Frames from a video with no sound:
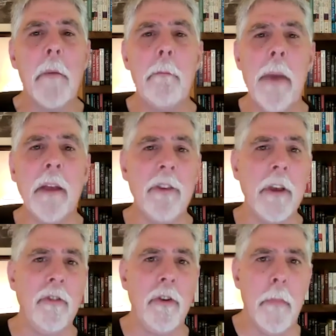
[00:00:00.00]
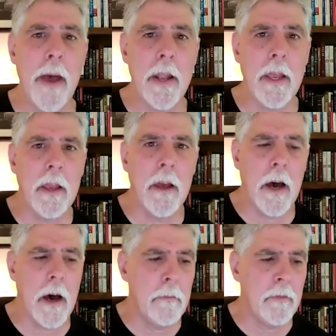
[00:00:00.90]
Mixing too many,
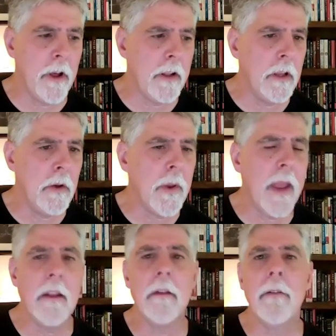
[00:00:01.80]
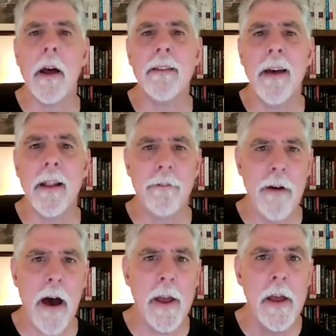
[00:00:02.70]
suddenly you can't even
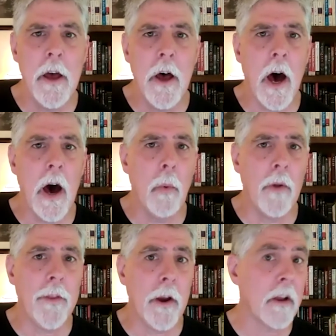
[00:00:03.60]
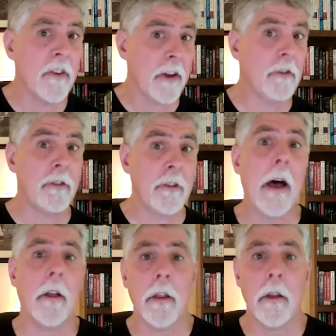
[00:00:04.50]
identify what the architecture
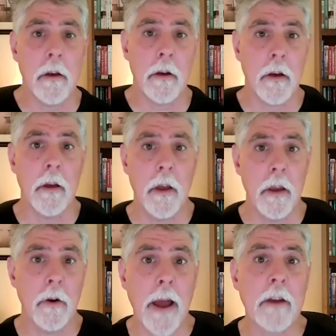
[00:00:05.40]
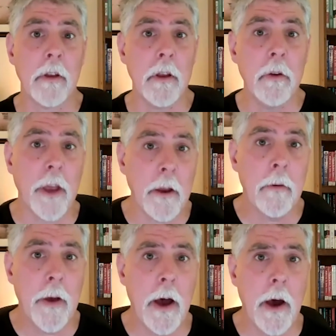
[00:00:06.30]
style you're actually using.
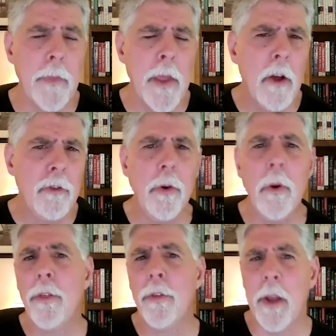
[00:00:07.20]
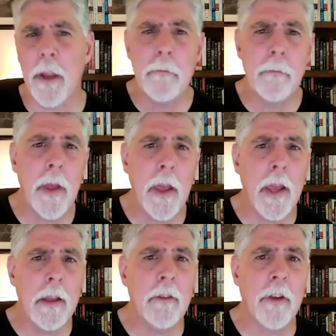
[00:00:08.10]
2 to 3
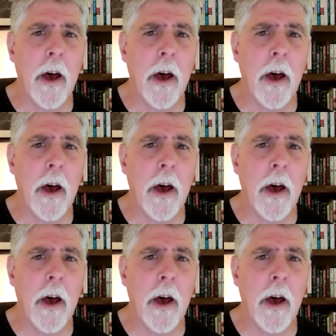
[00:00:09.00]
is